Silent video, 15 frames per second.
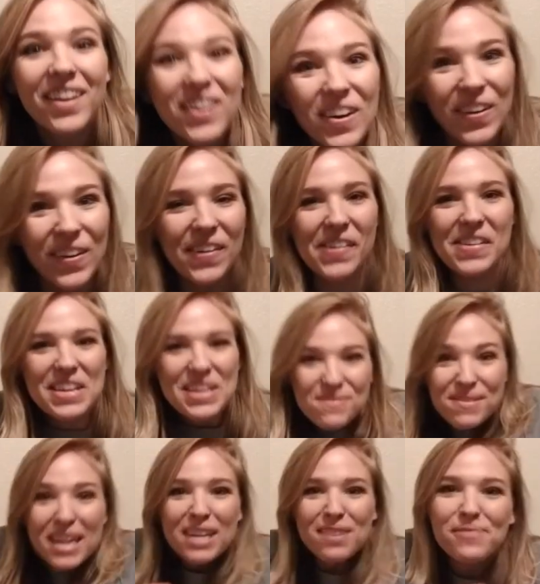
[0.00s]
Oh, you
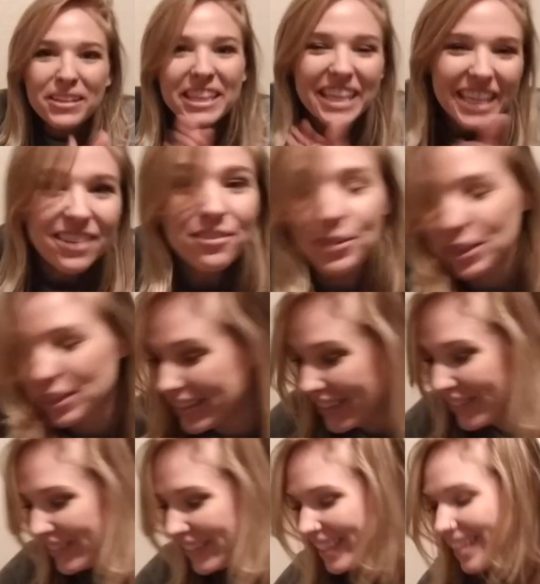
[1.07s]
better believe we're
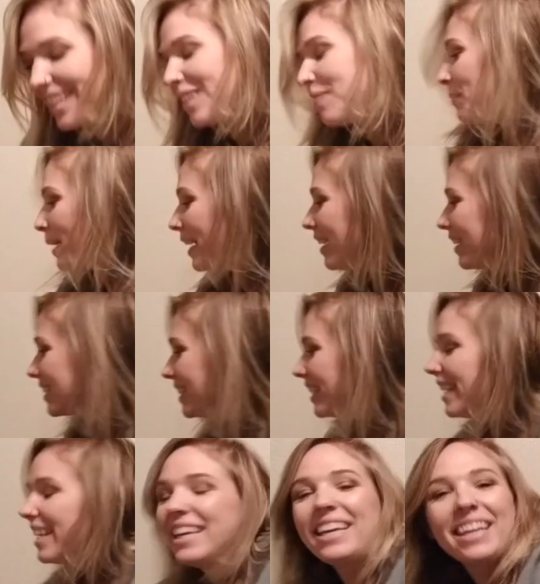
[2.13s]
doing an
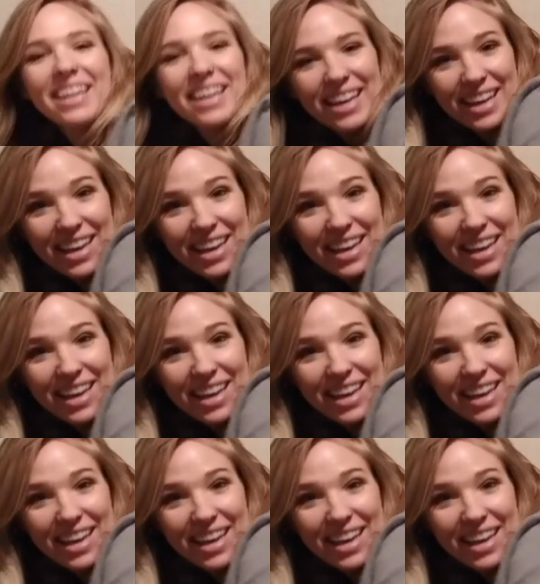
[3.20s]
unboxing.